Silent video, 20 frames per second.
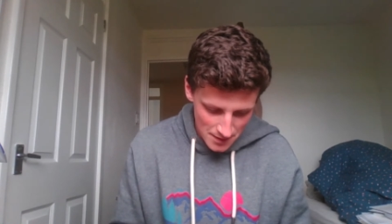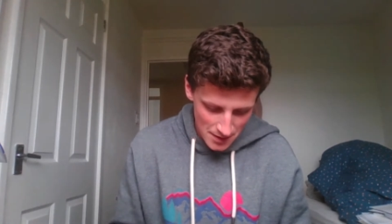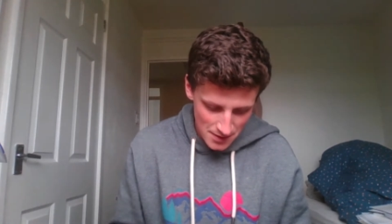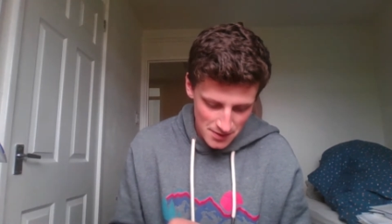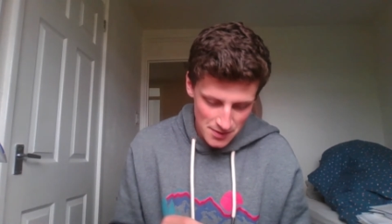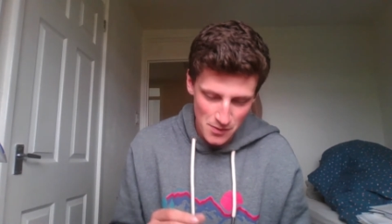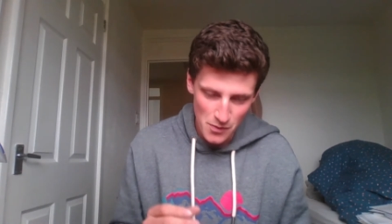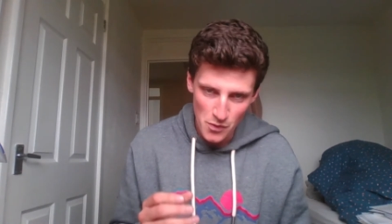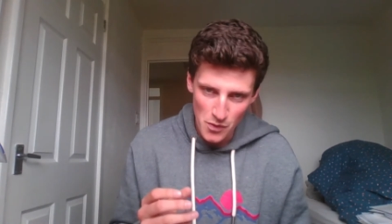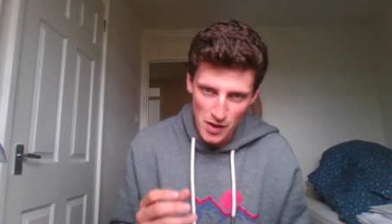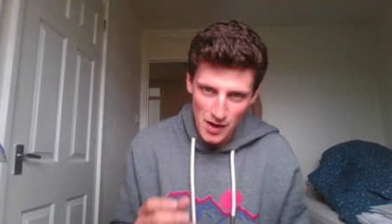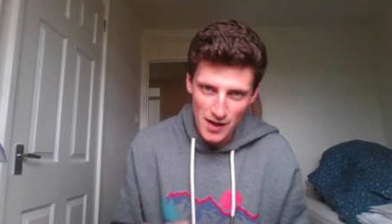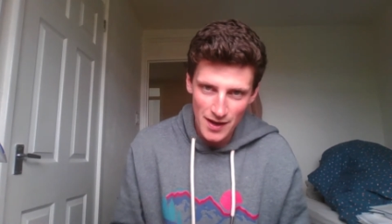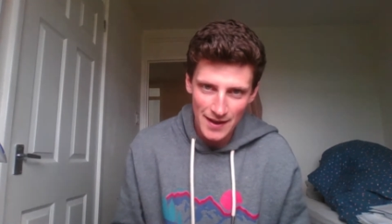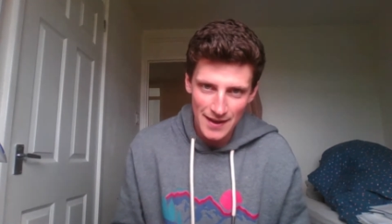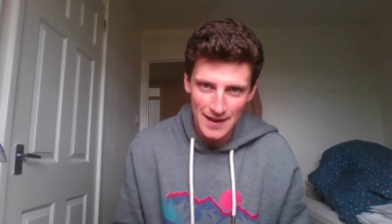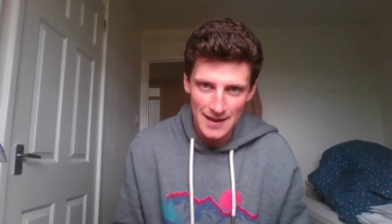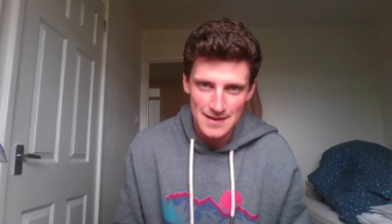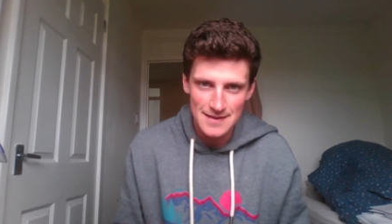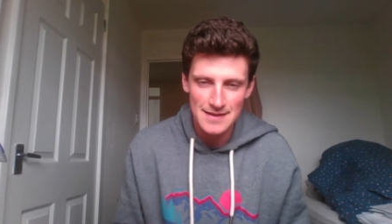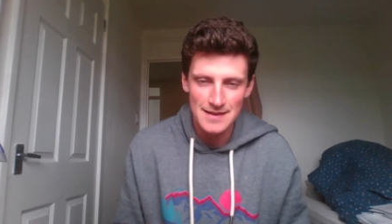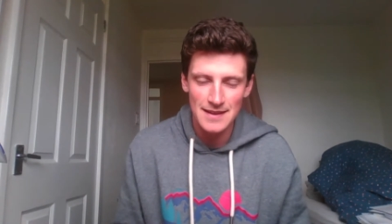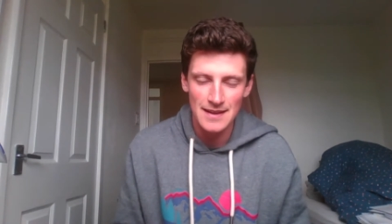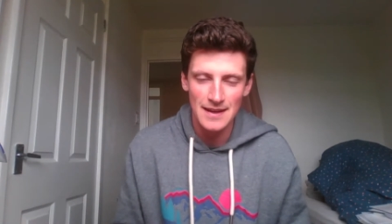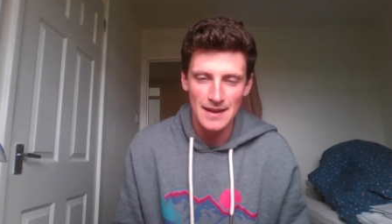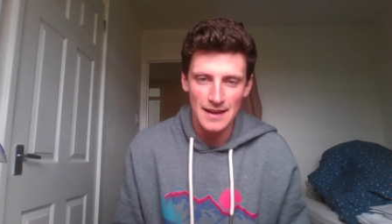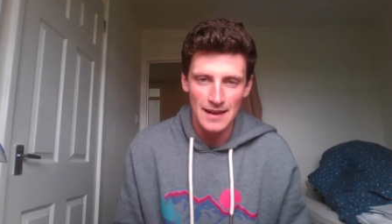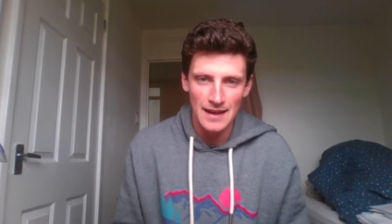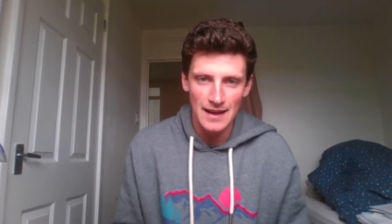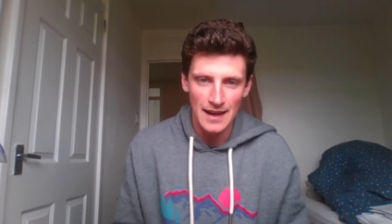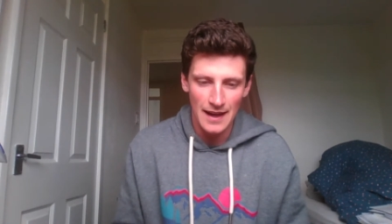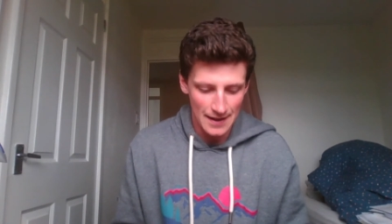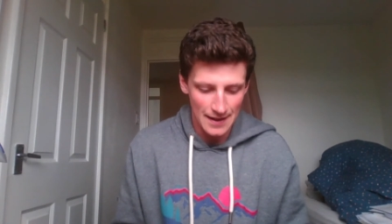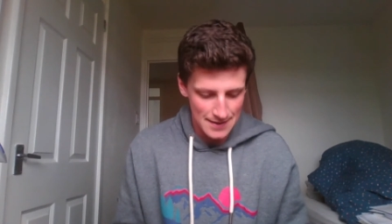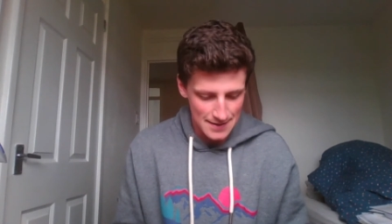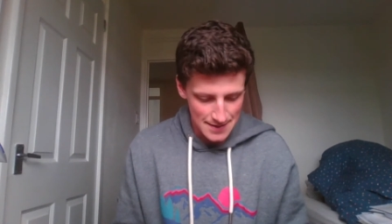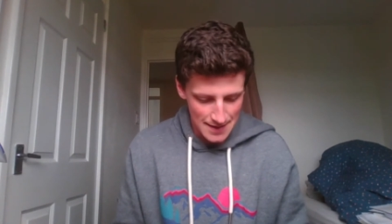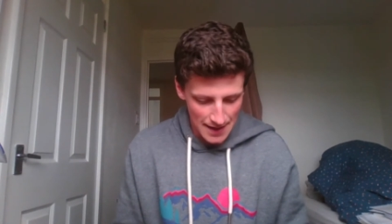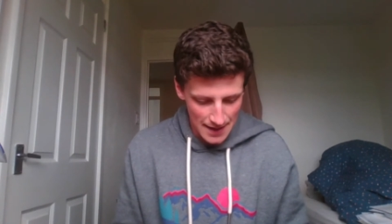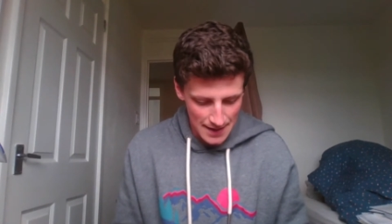to work it and
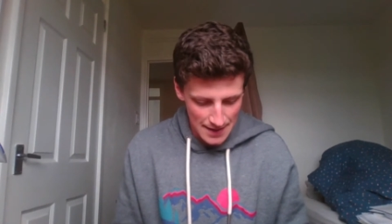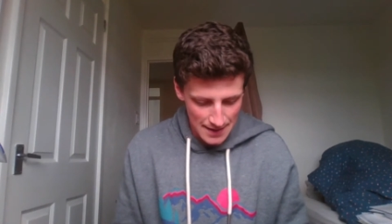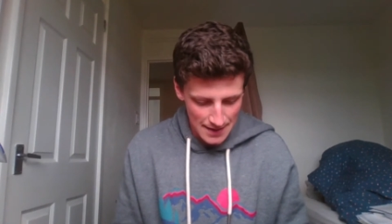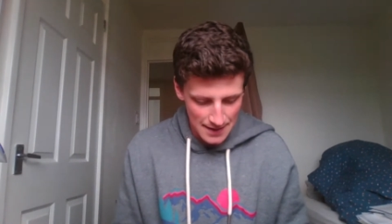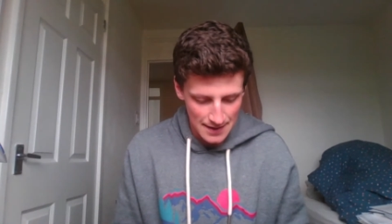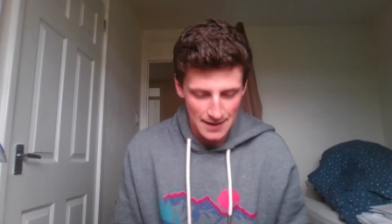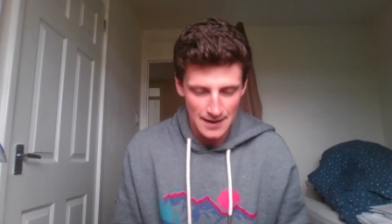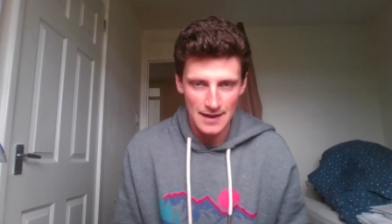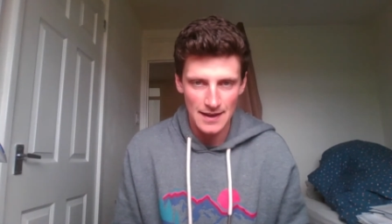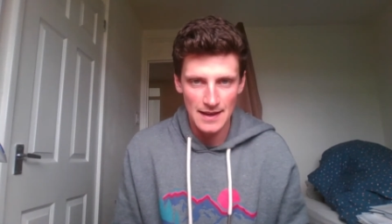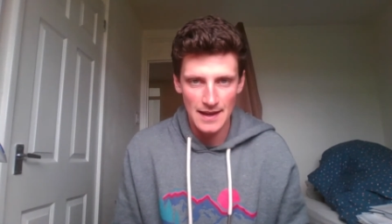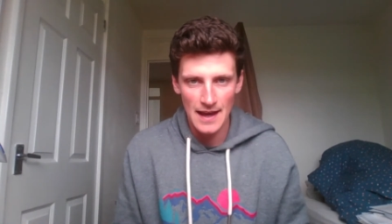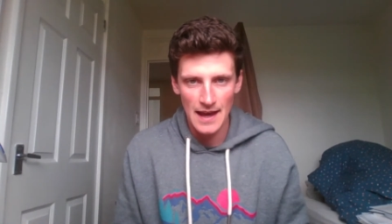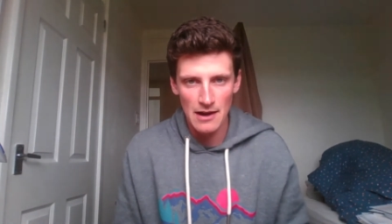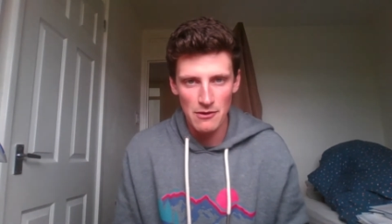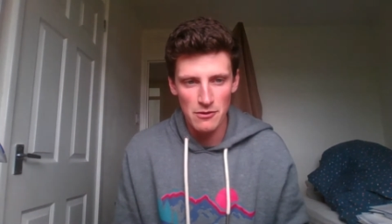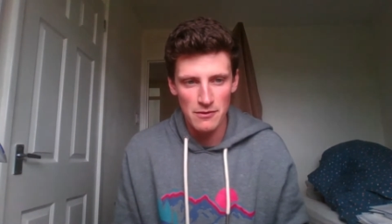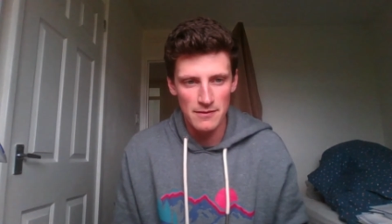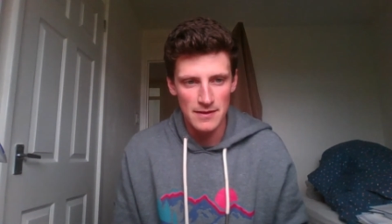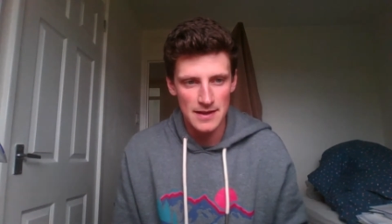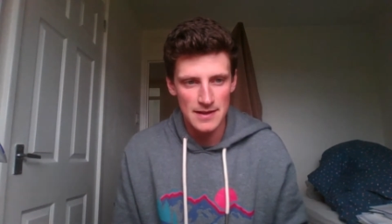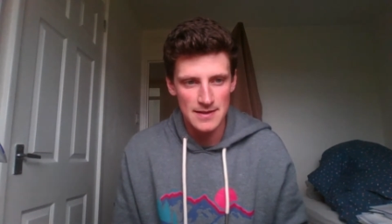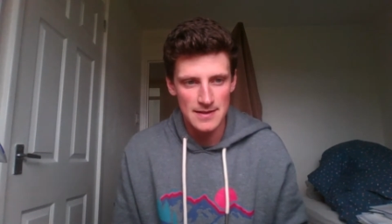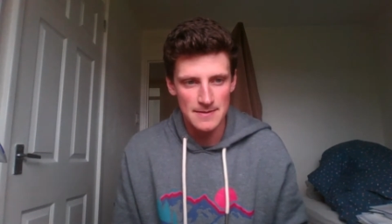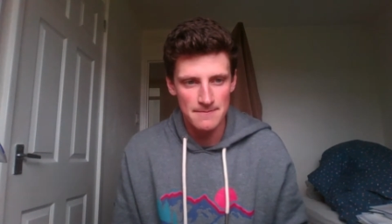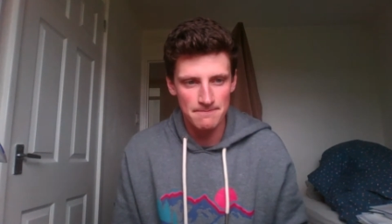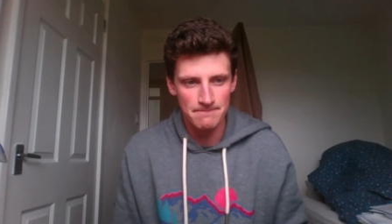take care of it.